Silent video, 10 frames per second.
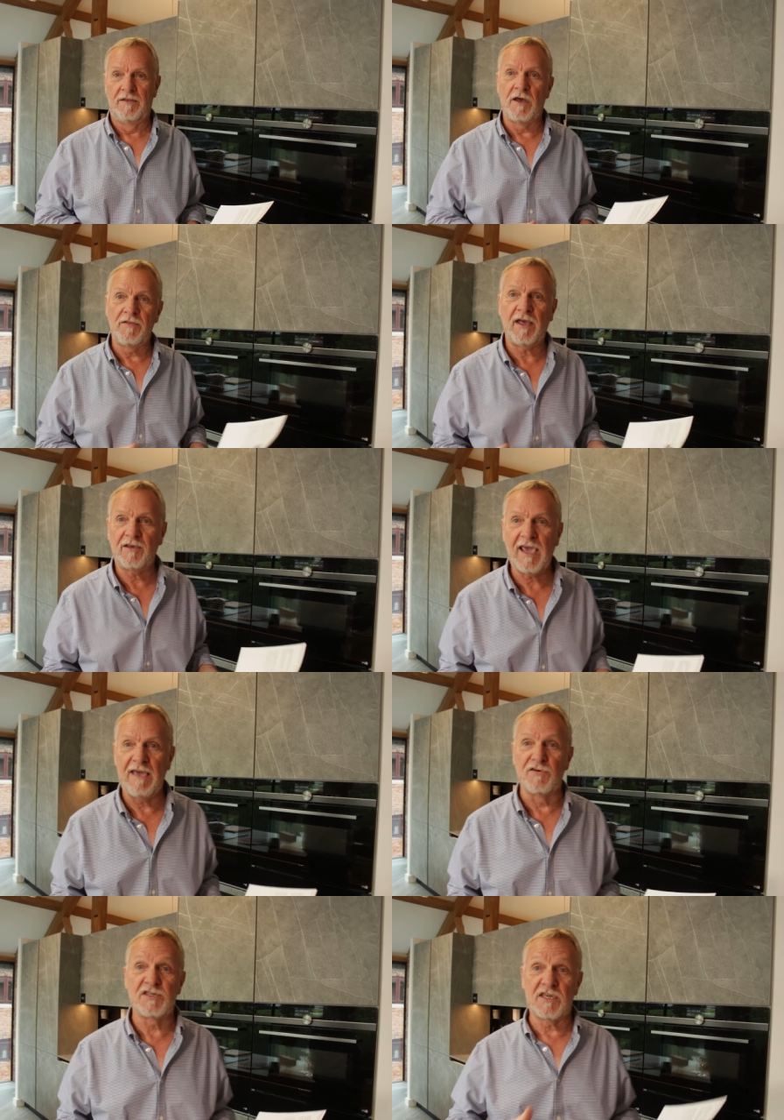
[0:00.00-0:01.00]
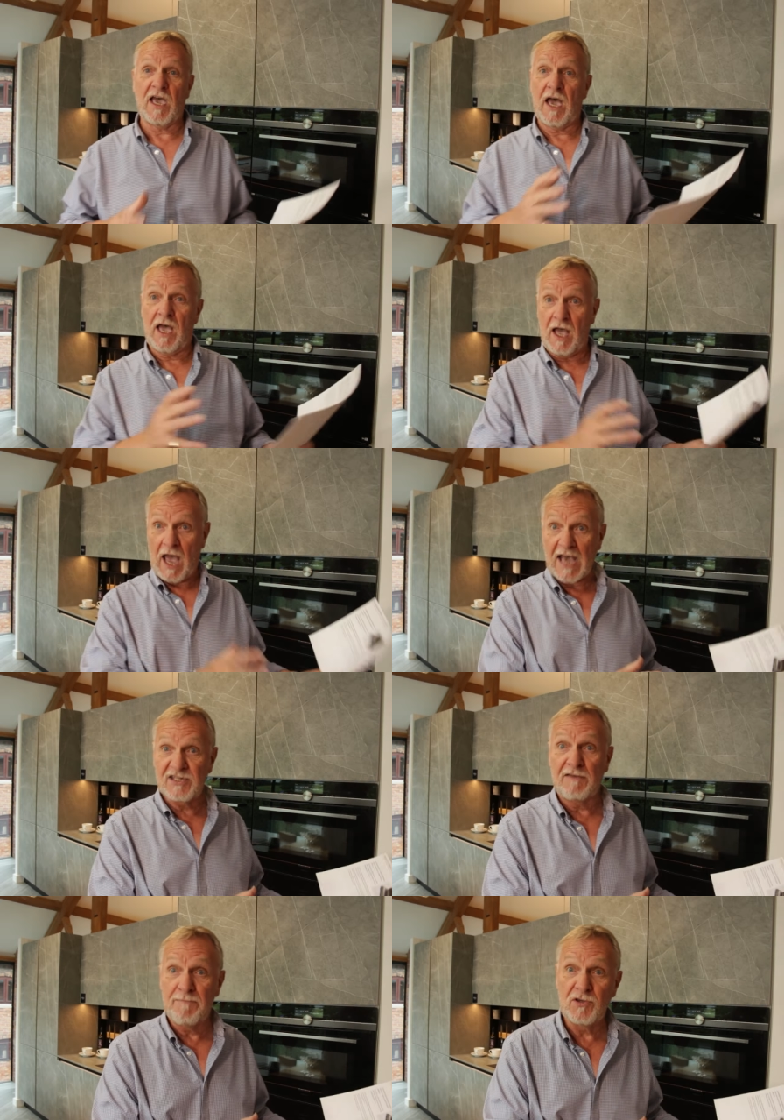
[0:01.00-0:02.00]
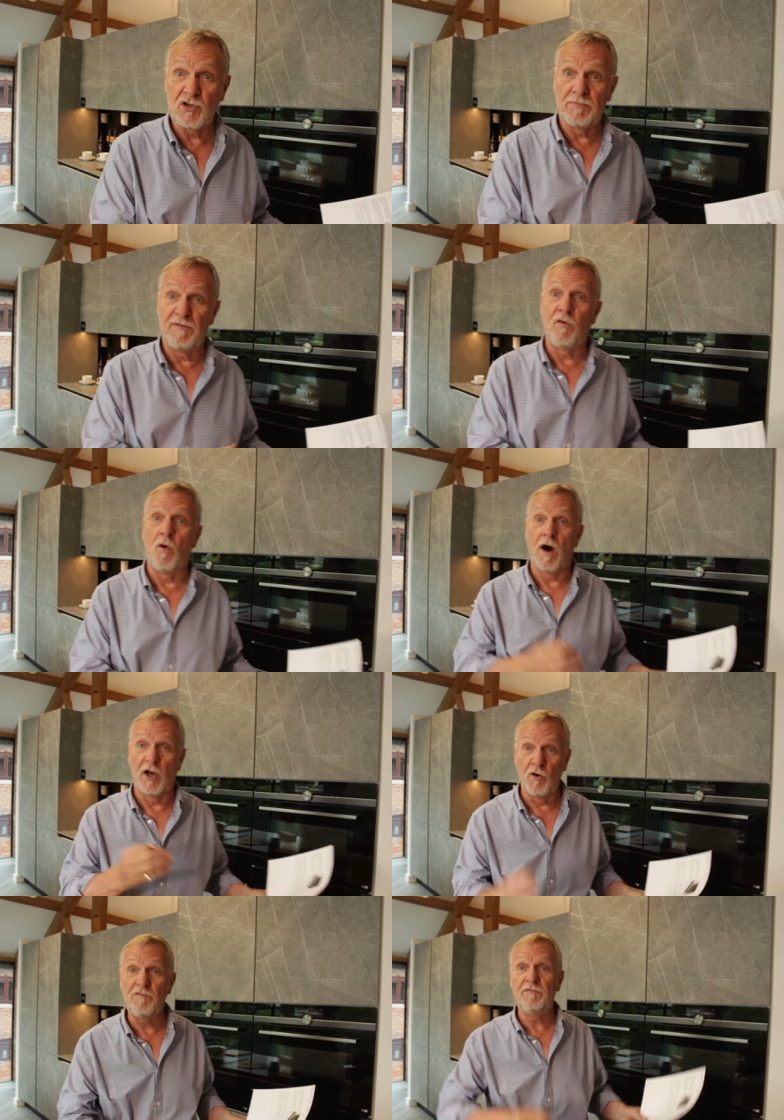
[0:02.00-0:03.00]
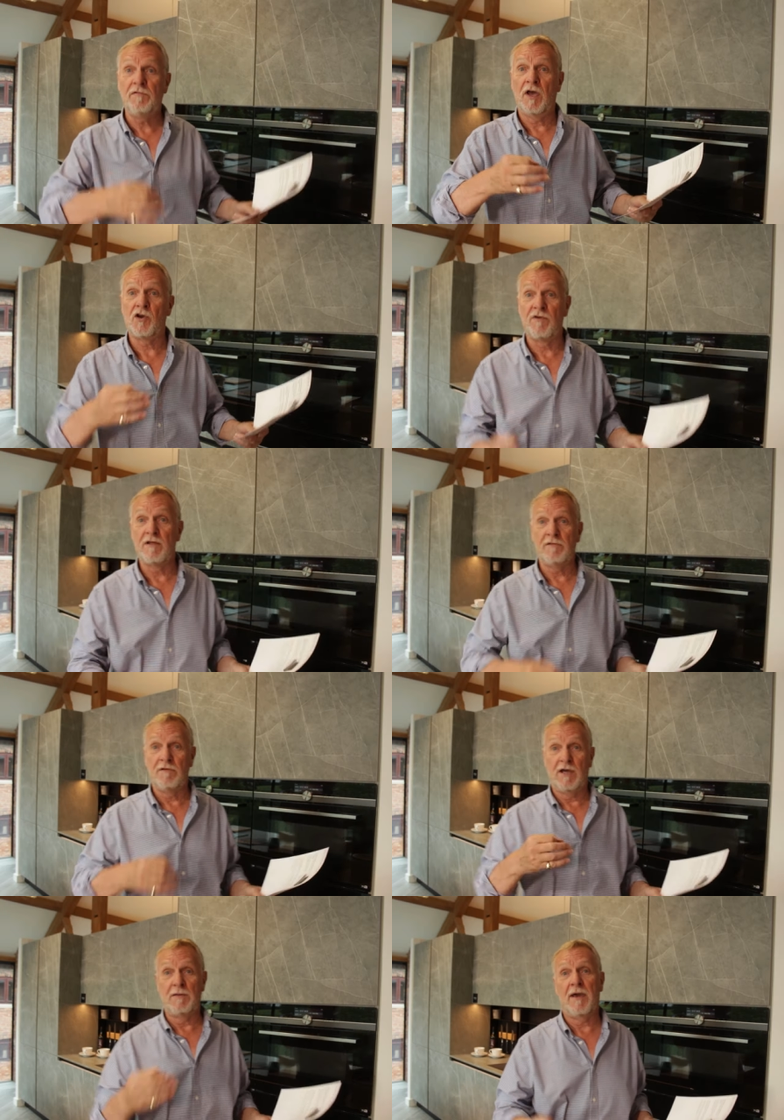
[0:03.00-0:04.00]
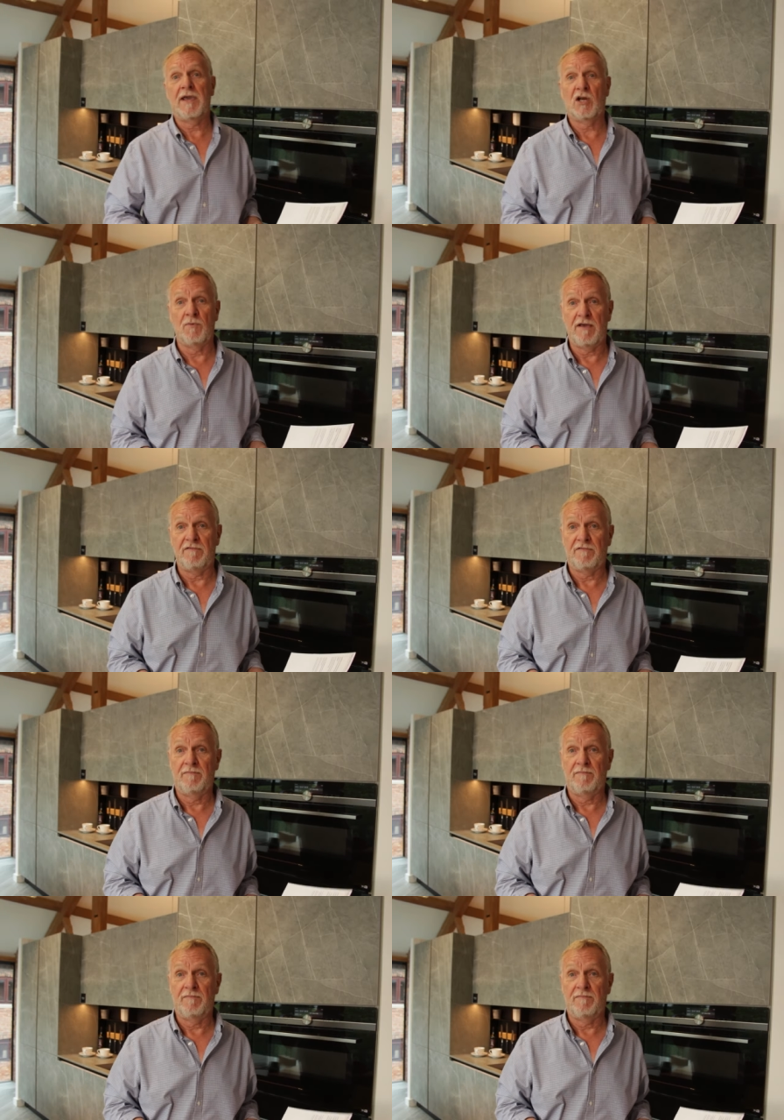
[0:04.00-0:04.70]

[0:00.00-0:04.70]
Now that gave us, as I've mentioned before, an oven, a grill and a microwave.